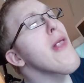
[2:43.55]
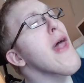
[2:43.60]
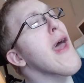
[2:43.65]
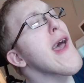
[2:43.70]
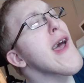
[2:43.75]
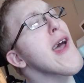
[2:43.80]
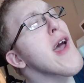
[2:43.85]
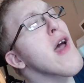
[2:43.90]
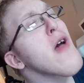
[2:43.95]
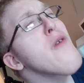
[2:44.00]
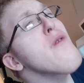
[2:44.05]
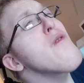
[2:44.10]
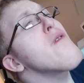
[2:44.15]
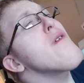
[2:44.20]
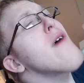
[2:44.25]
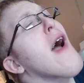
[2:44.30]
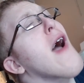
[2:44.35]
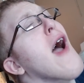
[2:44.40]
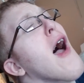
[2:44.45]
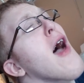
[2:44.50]
Thank
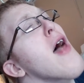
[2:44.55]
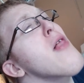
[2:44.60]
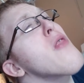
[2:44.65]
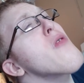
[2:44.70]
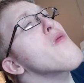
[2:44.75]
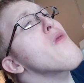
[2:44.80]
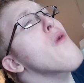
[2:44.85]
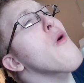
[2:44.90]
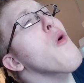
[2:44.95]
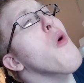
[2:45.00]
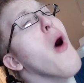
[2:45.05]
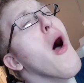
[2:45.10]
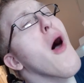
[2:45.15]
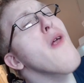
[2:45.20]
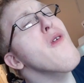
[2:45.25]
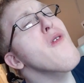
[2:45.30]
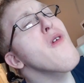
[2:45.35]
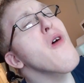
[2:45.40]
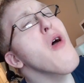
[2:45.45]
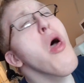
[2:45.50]
you guys for
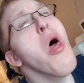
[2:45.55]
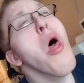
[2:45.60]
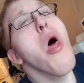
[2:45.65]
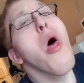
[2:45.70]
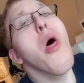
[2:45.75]
watching.